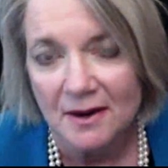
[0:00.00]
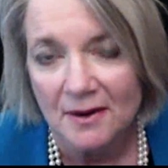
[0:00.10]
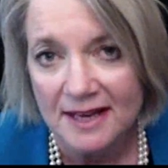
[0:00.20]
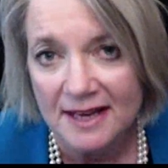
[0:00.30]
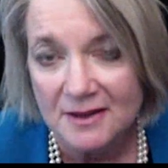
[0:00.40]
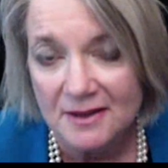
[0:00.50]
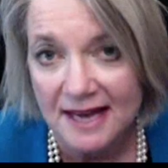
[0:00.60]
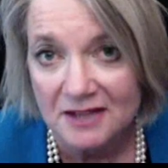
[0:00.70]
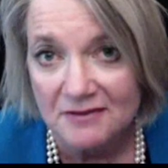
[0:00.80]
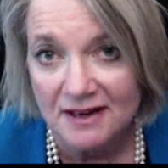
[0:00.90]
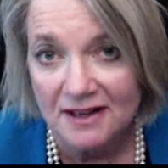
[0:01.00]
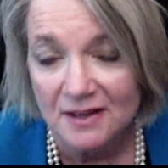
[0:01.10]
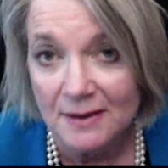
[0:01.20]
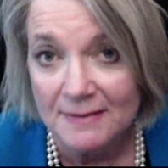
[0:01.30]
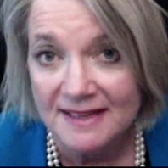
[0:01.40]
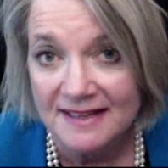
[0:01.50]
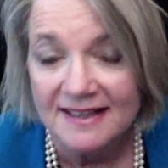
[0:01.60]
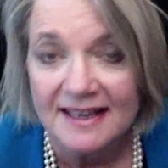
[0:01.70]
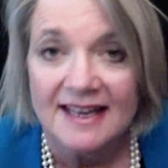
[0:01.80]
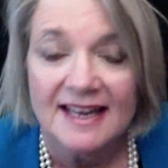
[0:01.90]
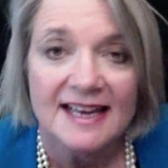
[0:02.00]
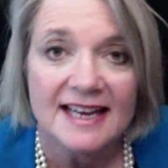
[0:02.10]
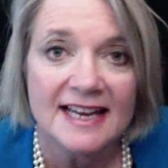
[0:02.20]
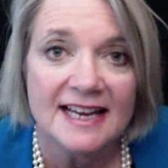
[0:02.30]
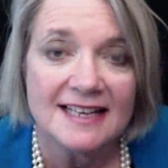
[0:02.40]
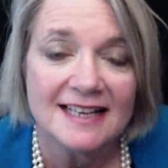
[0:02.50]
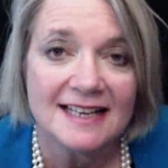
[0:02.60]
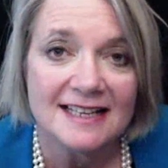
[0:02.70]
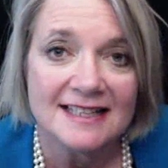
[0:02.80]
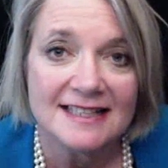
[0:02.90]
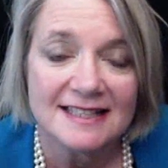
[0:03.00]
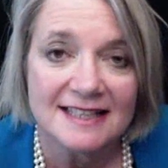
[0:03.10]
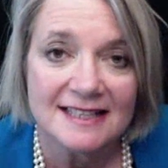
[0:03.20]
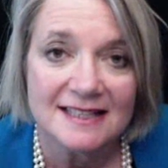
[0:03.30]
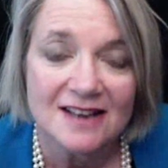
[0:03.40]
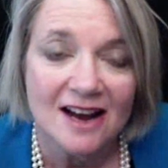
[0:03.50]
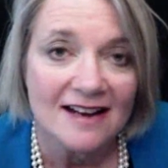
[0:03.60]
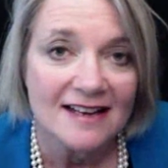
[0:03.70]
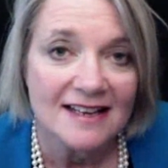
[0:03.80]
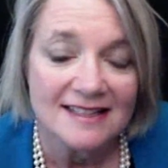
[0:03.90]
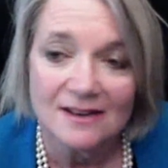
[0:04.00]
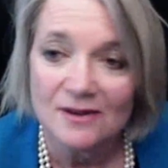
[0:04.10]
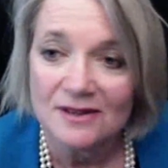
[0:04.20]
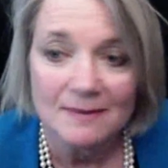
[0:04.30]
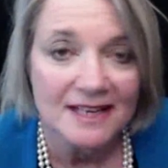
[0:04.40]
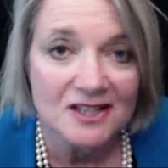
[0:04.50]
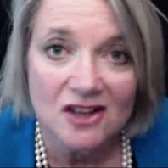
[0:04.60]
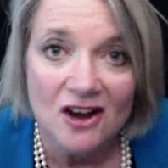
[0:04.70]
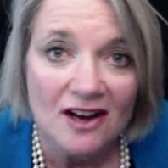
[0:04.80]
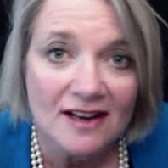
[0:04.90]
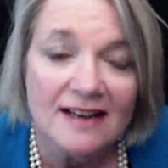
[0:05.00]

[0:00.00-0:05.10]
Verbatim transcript: Okay, so that's right on the website and it's it's not it's only a page long